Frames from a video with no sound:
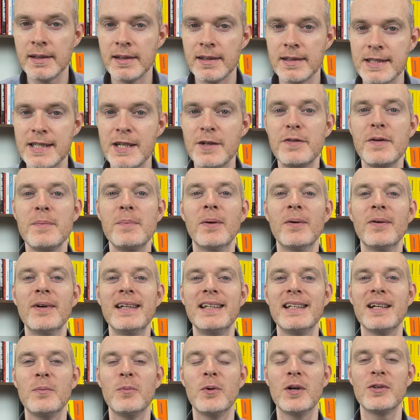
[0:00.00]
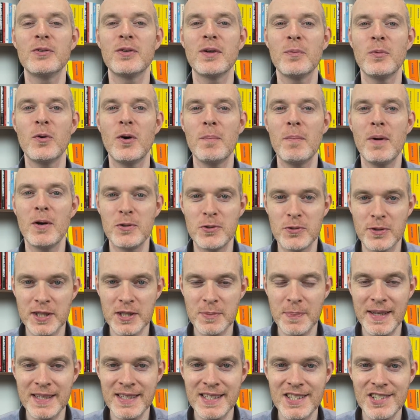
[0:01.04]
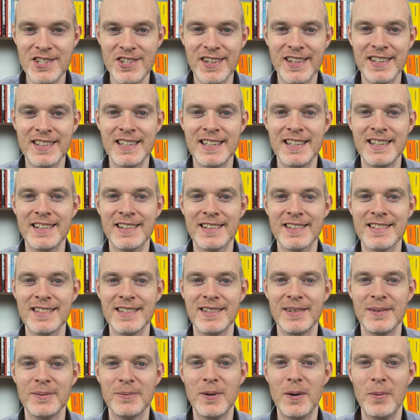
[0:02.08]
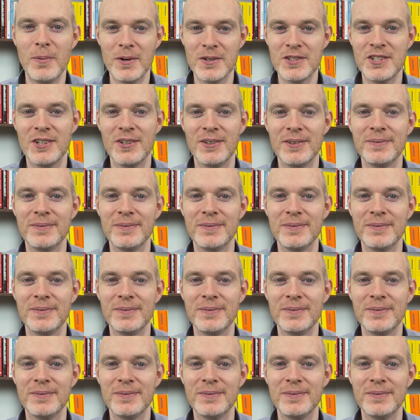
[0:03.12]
Self-employed and wondering what motor expenses you can deduct? Well, watch on.